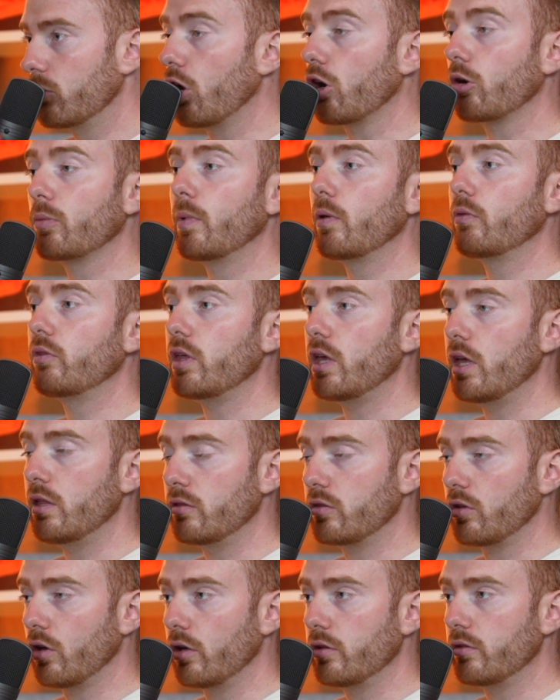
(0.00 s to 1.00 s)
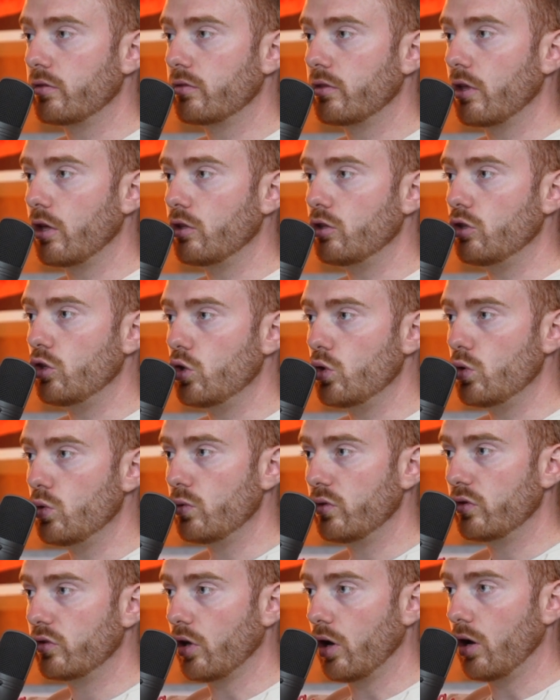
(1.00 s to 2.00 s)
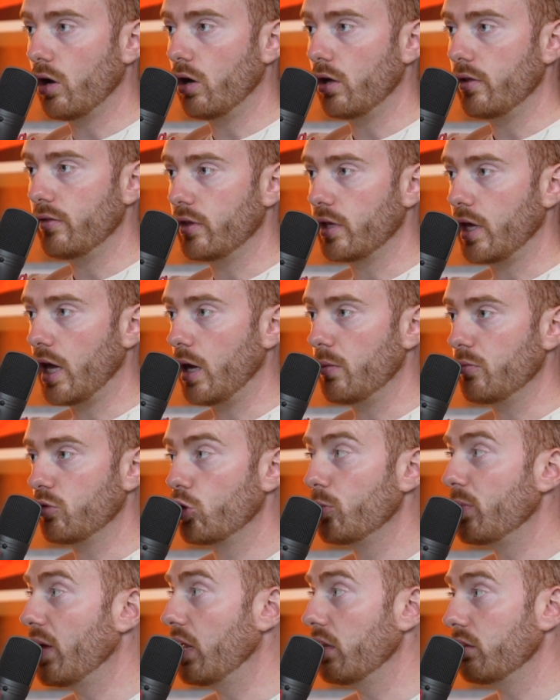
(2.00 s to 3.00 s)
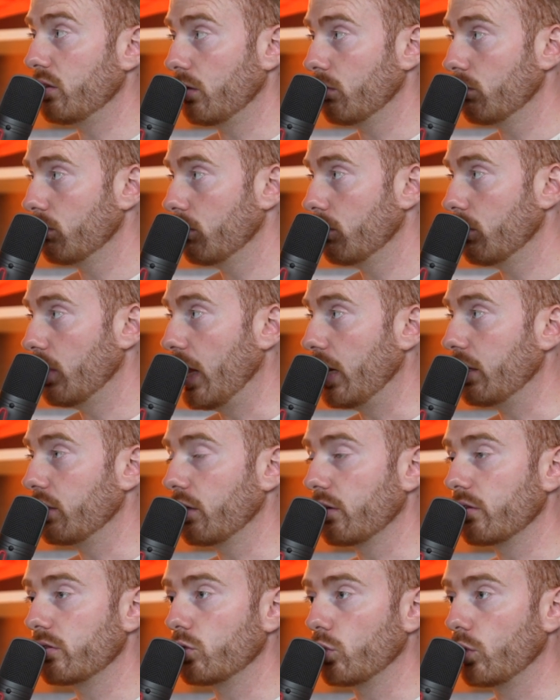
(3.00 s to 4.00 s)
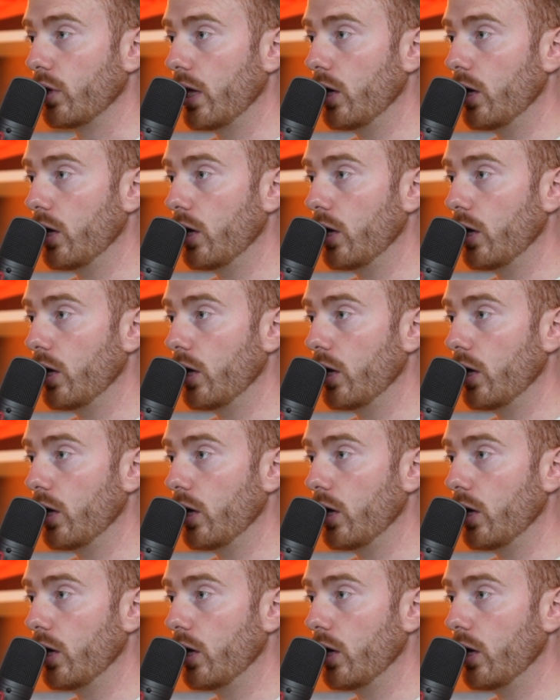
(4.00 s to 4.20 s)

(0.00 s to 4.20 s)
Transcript: Talk about the insights that you saw in the games. Could be anything. Anything that stood